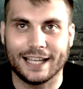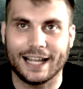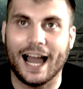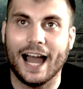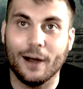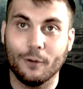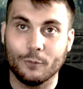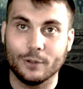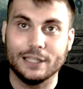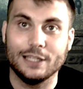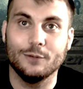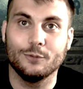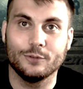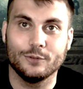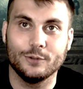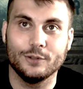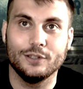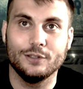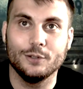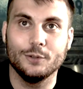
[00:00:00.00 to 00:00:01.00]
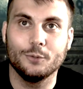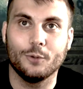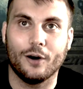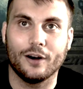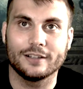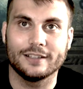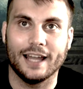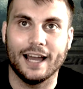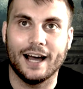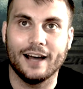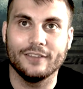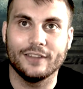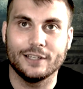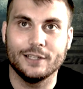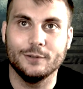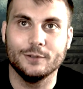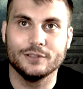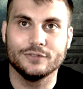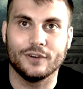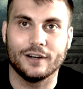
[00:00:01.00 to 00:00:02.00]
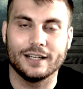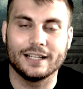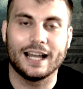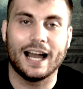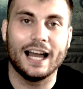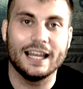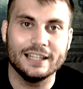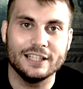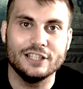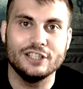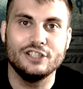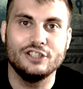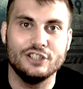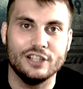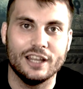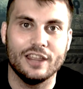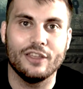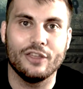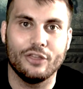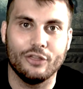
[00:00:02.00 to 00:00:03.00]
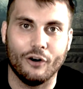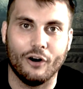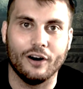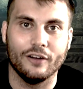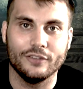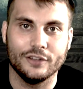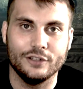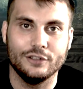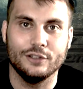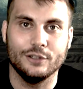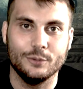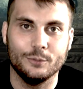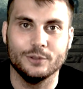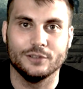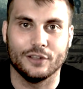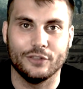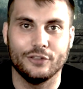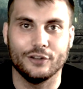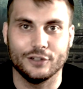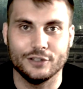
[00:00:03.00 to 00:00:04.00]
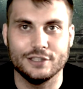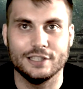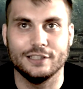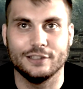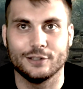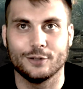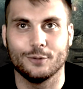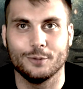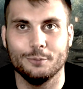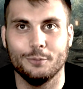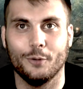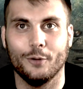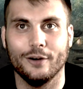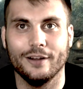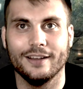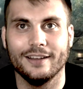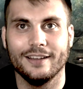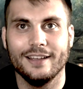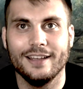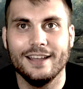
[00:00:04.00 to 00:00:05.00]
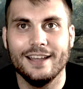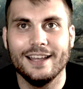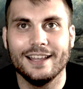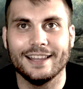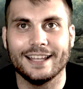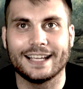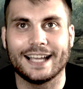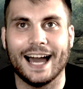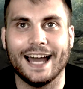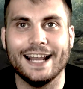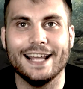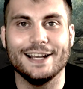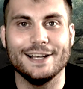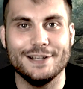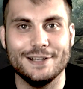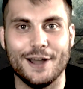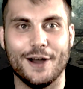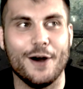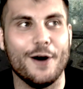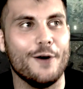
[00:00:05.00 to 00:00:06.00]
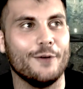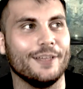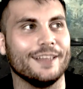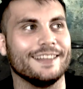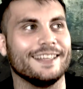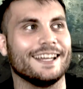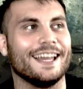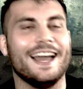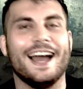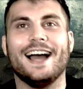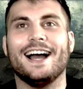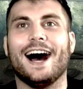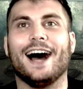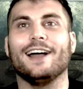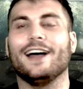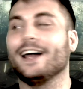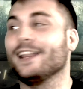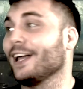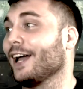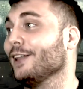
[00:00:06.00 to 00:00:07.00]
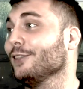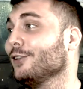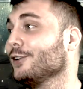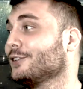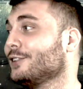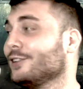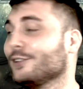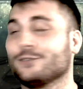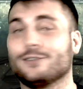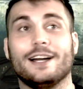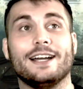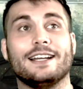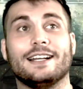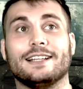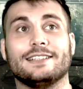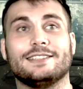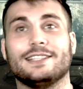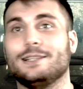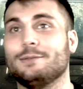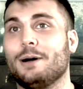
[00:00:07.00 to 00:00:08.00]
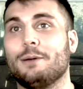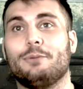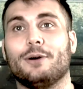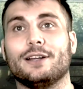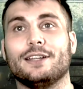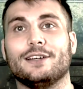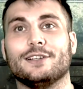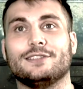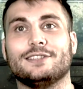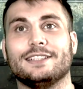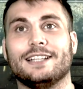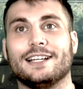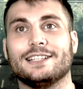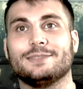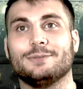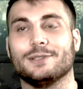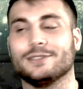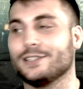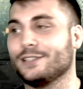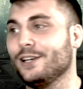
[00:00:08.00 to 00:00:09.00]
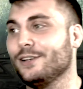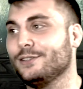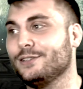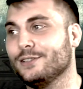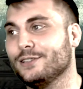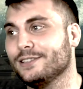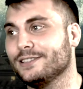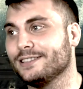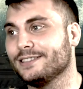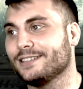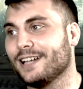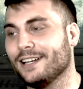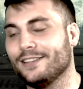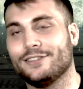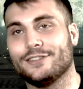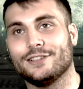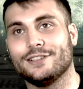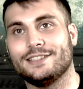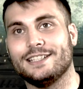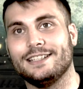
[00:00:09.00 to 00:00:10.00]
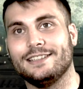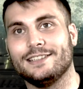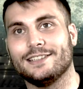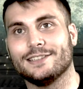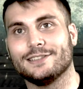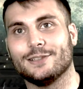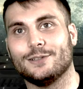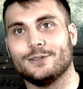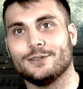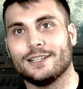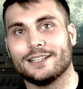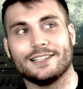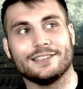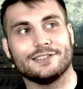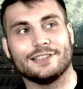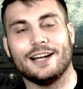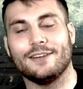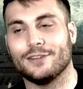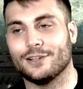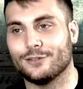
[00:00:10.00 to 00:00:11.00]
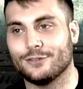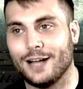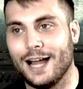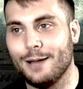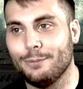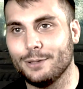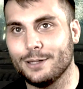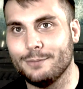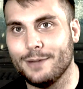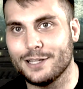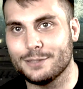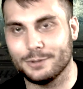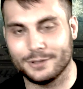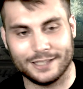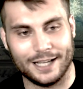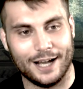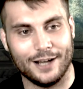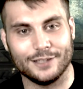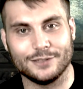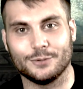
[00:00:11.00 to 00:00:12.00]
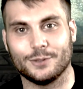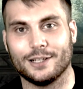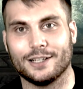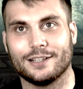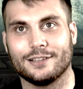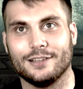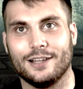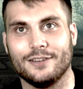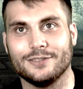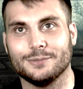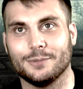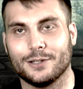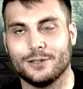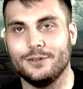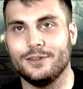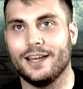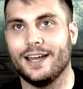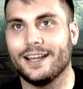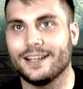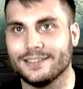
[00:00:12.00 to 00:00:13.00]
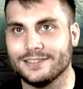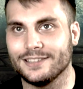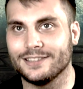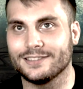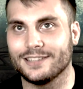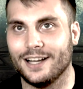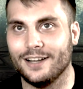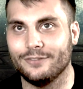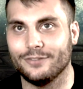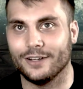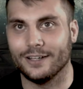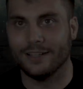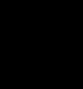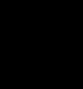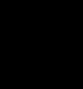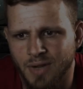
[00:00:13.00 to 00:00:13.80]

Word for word: Like I, when he the dude walked out that he was fighting, I legit thought the dude was a 13 year old boy. Like I didn't know that. Like I, I, looked to the right and I said to my buddy that was sitting next to me, I was like, "Yo, dude, is this guy 13 years old?" I guess they're having a grappling match with a guy who's wearing gloves. I'm like, "Who the heck is this guy fighting?"